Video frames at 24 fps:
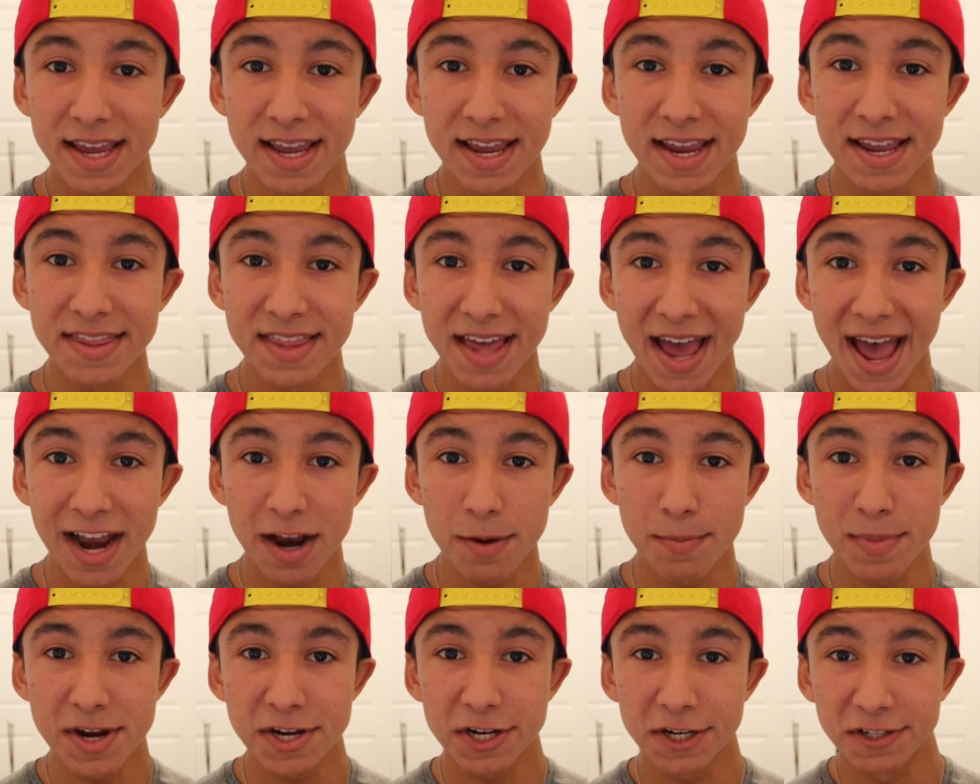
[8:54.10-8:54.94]
in the
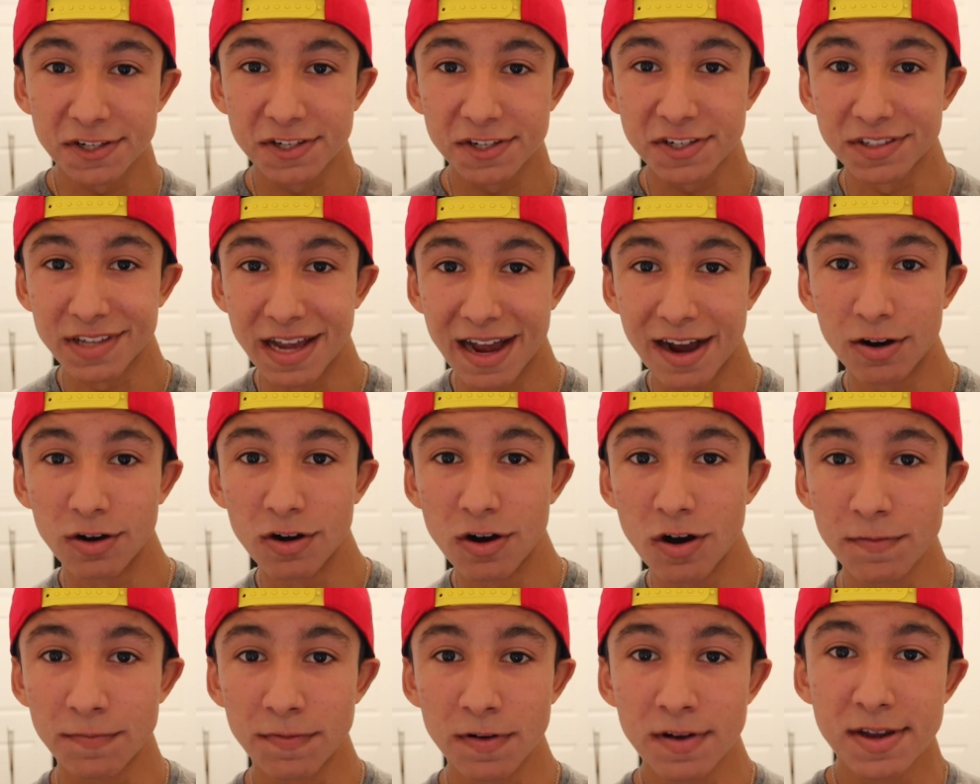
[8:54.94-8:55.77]
animation style
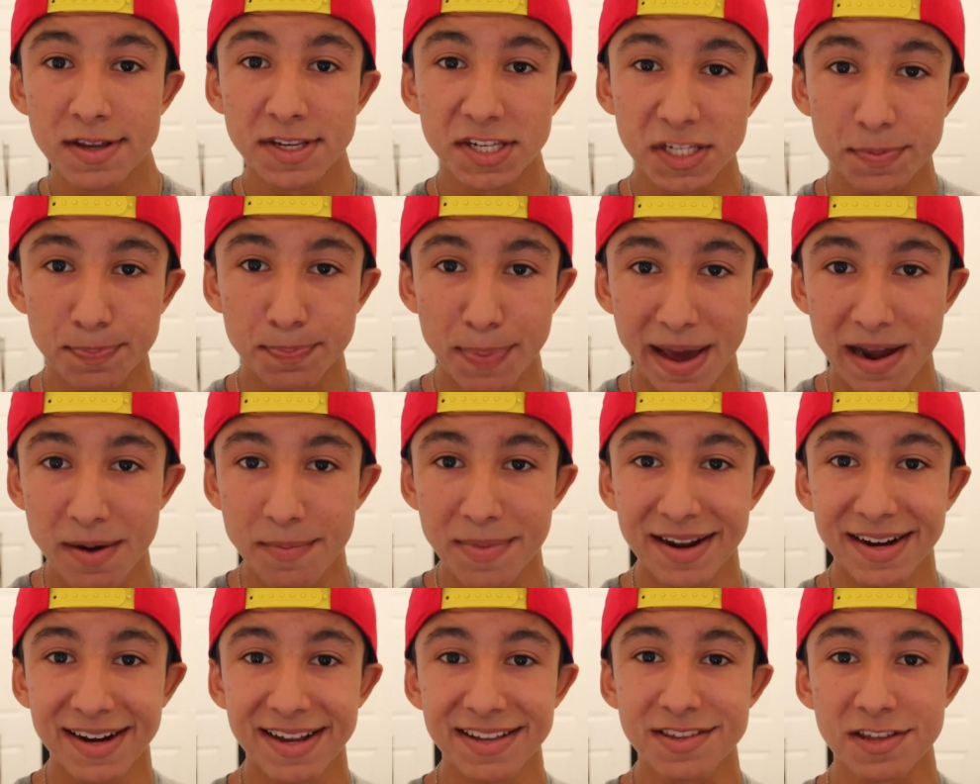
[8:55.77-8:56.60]
of
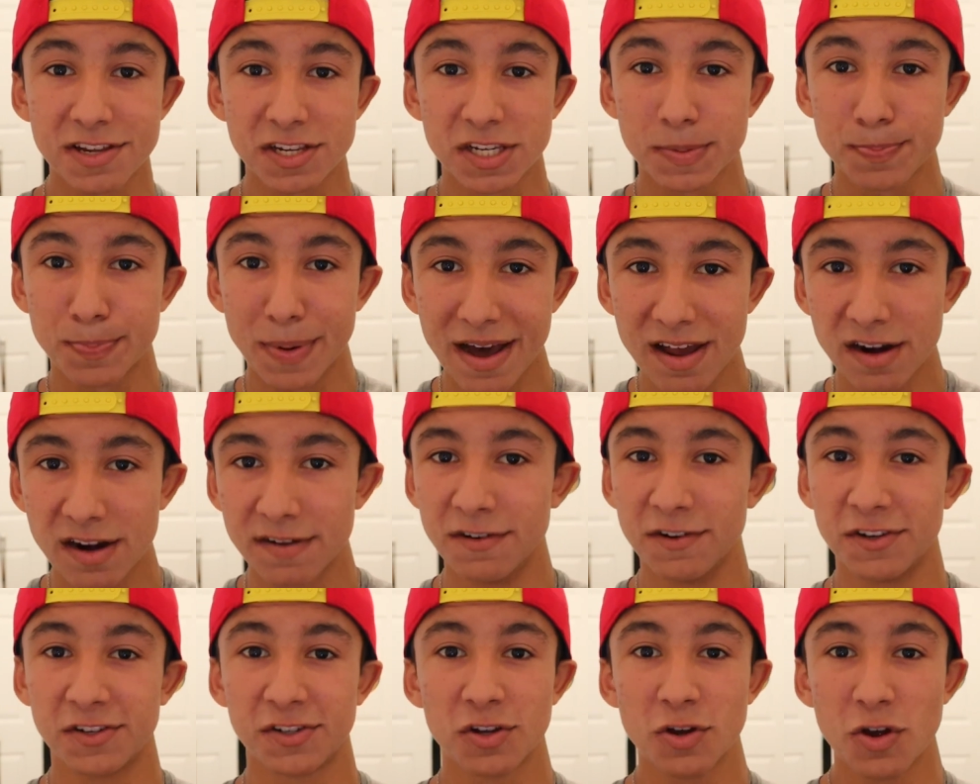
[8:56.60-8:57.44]
Spider-Man Into the
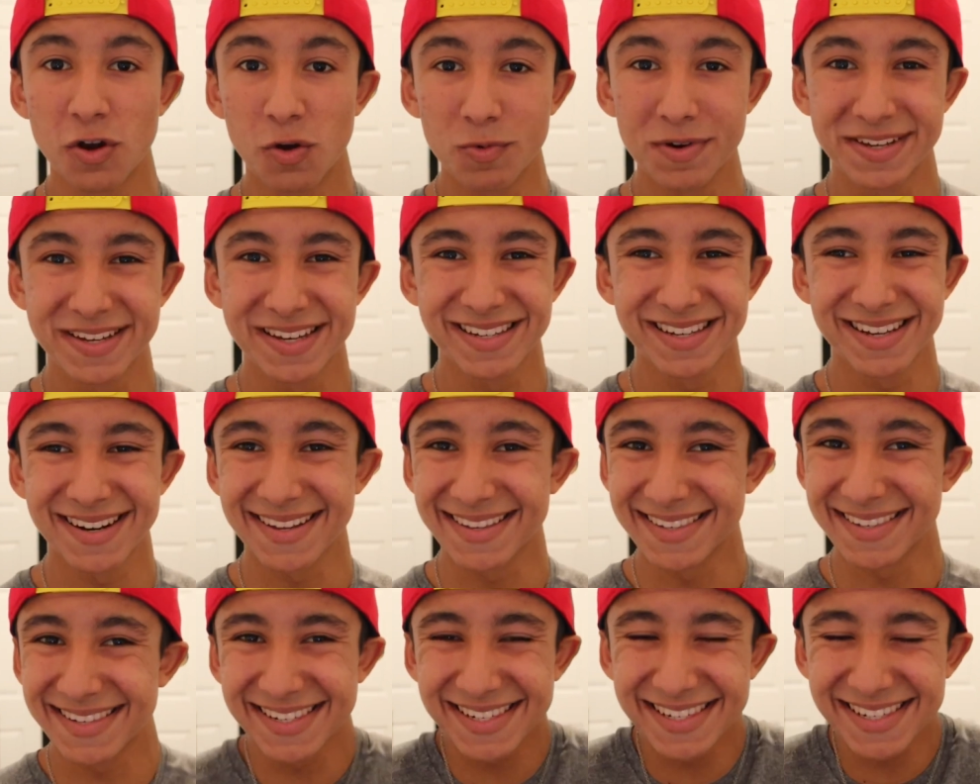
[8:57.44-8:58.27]
Spider-Verse, which is an
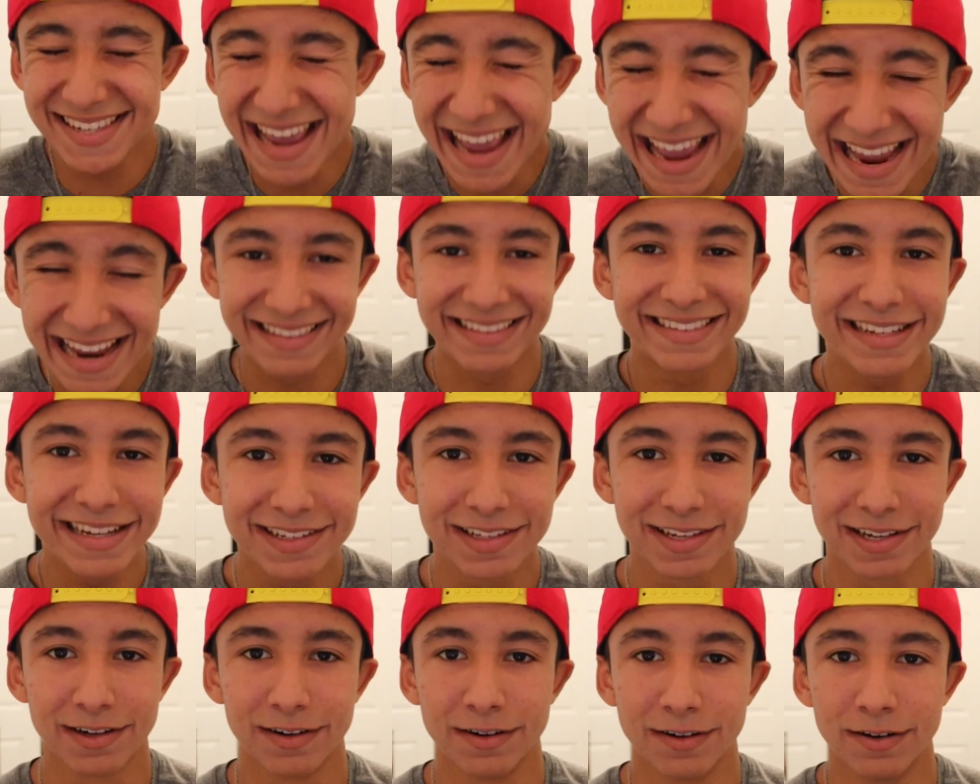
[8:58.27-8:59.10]
insane
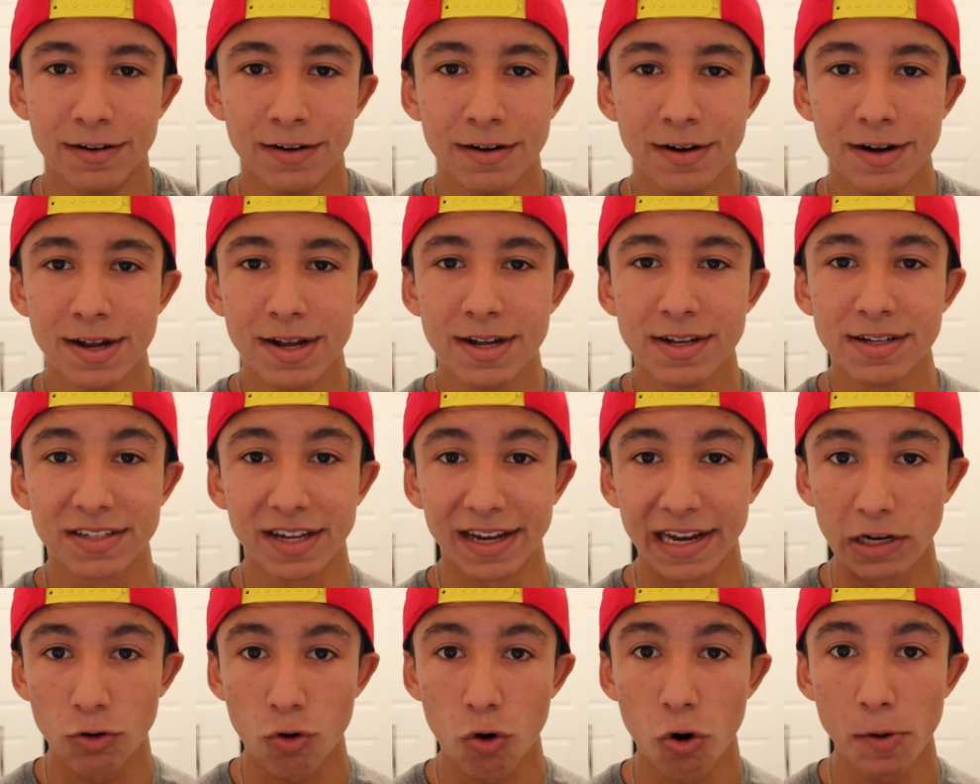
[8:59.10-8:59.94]
detail to
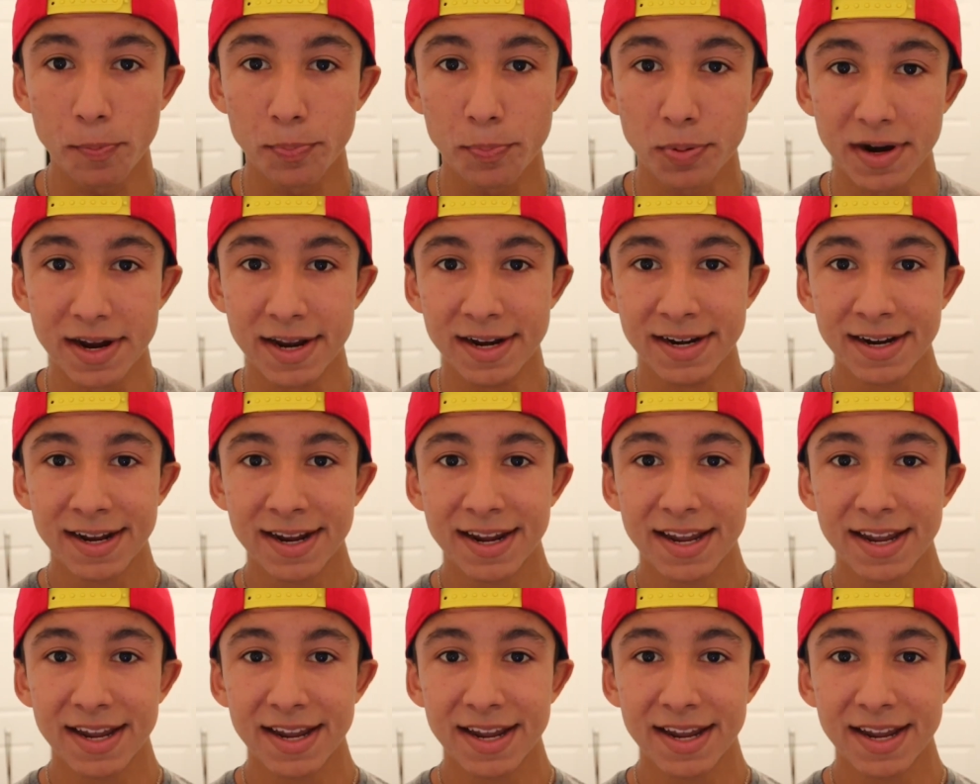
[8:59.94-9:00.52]
incorporate